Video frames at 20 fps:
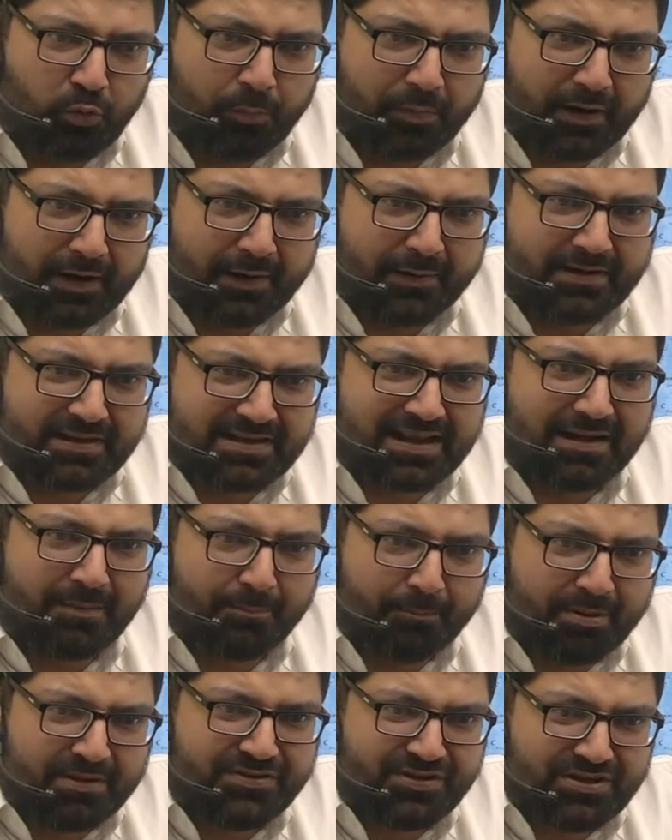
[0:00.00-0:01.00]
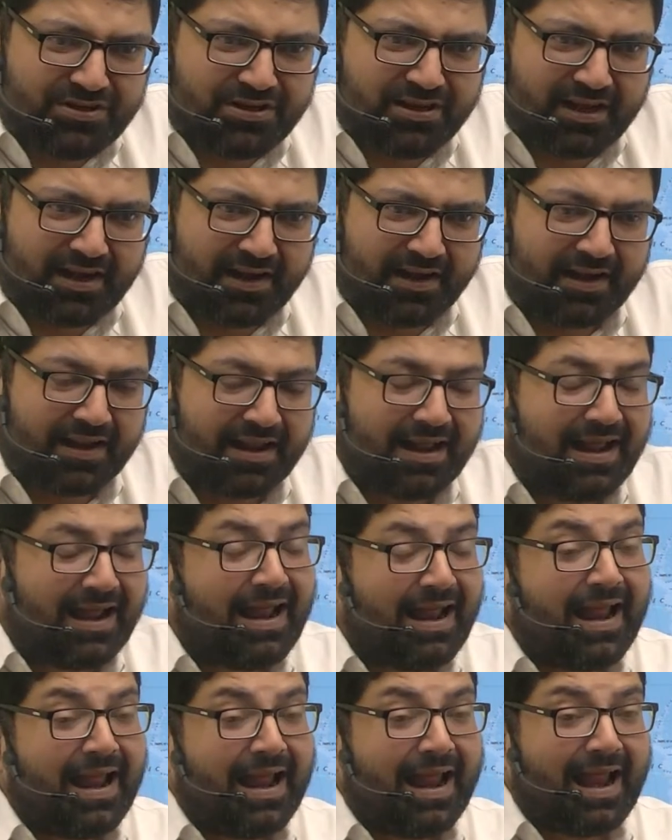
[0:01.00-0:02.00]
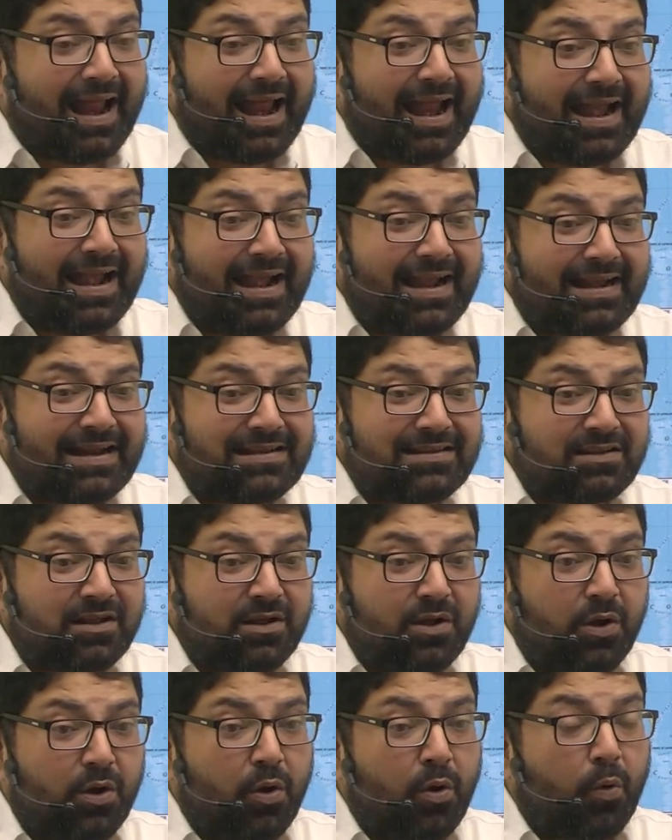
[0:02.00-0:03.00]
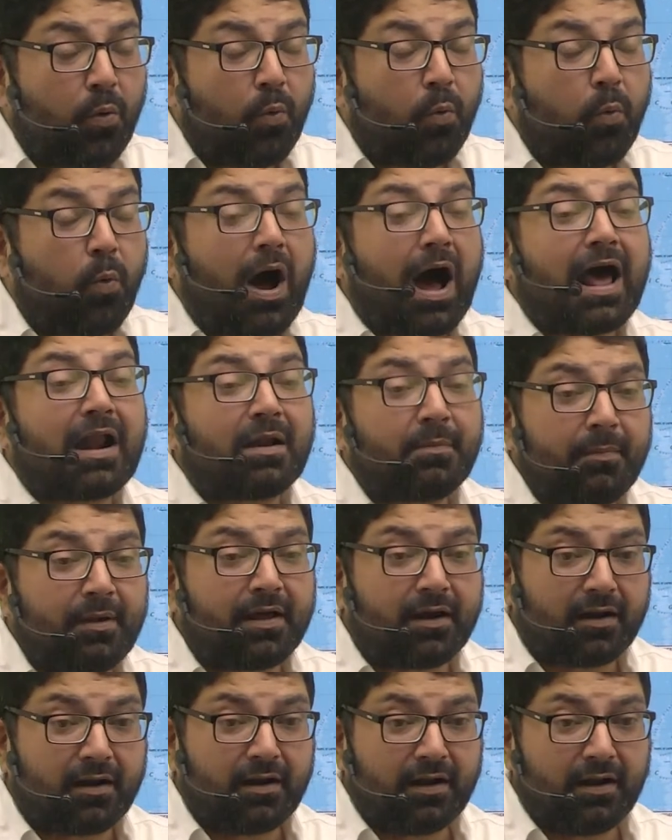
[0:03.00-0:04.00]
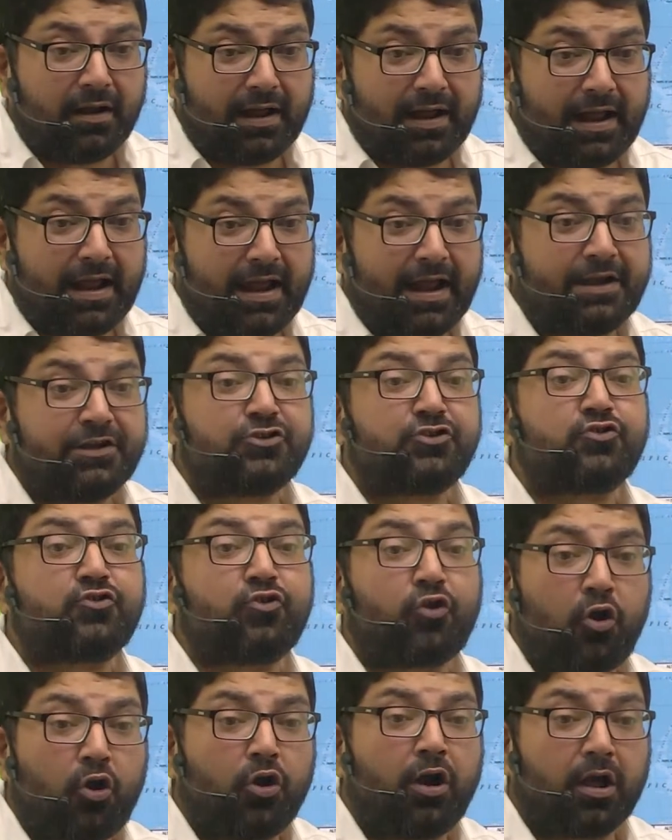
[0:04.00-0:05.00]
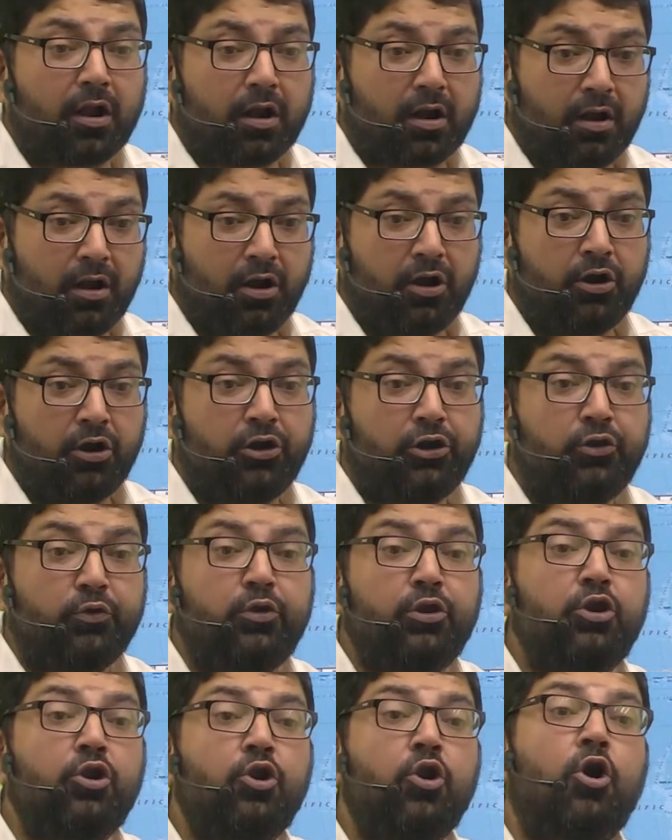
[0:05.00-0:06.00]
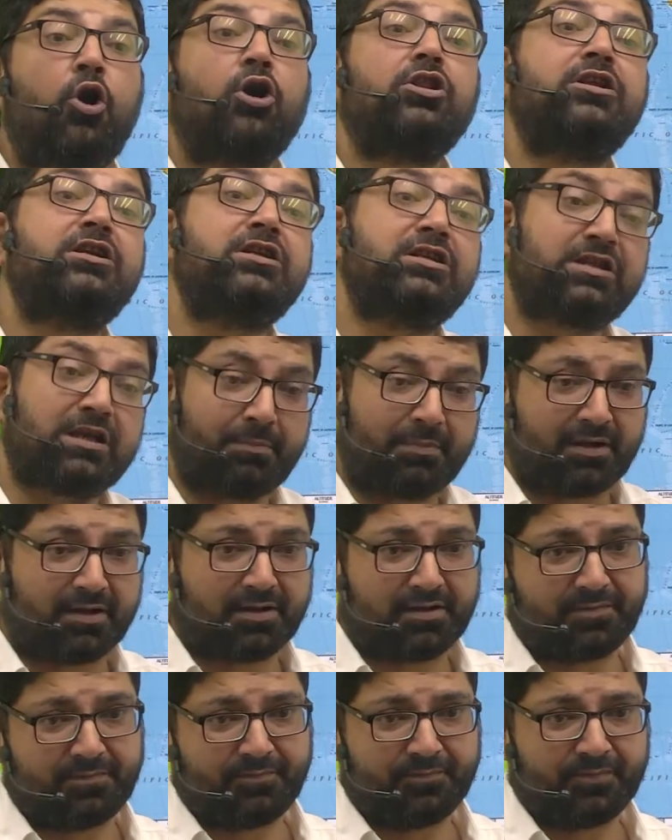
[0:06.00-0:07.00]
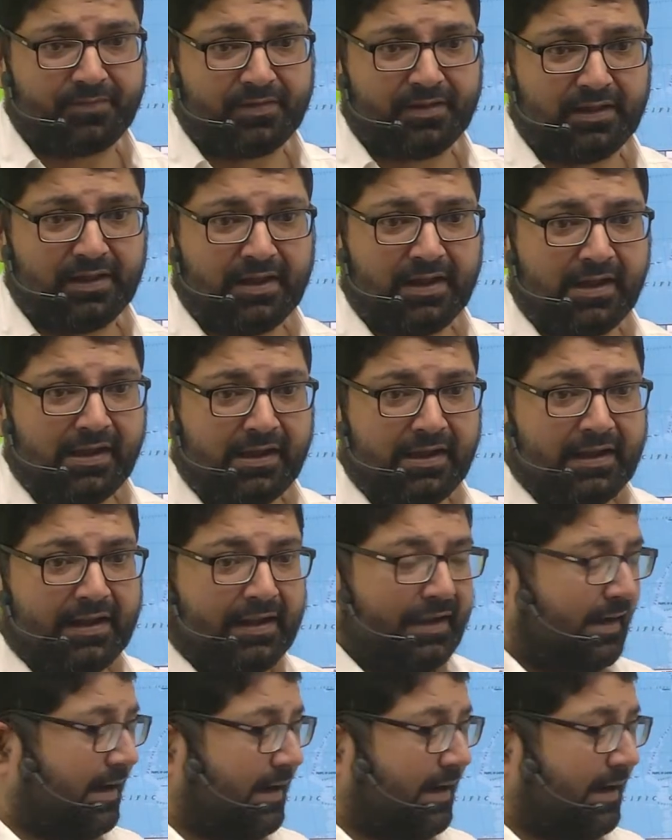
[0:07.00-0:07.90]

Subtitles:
It is a compensation current, and it is warmer and stronger during northern summer. It is